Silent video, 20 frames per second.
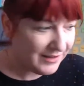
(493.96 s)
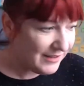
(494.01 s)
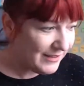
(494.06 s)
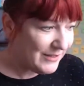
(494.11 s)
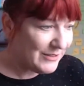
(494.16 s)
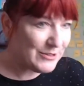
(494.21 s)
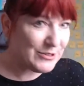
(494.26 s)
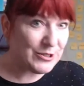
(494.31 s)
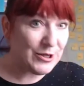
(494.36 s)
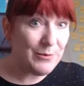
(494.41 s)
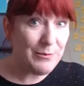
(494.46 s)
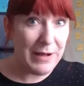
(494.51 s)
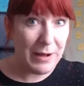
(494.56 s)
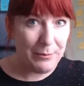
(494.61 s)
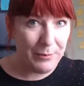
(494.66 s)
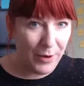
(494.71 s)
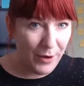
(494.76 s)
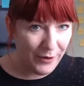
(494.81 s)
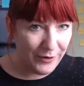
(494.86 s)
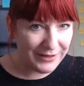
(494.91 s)
So my
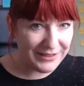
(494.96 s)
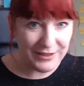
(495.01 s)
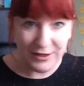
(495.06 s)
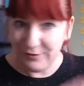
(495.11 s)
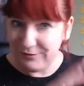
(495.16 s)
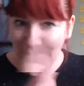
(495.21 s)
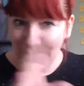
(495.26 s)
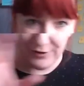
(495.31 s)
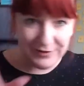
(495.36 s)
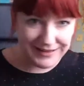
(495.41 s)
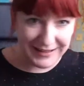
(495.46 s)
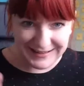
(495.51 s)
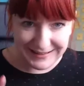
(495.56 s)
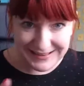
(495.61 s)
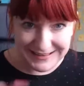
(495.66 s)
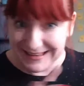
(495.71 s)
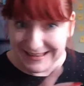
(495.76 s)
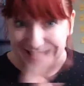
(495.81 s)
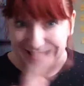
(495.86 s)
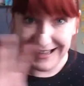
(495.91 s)
point of all
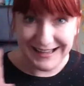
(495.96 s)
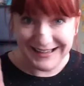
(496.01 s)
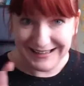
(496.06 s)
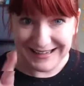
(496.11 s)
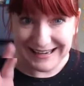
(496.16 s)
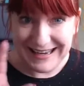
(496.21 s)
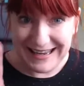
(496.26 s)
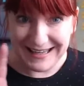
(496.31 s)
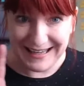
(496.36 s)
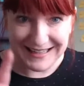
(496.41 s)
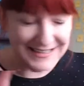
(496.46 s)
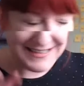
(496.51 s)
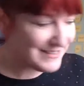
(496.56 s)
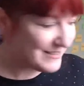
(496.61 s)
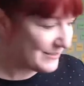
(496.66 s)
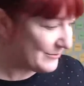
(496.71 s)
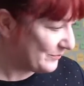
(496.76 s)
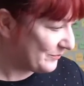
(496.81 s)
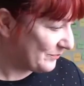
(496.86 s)
that is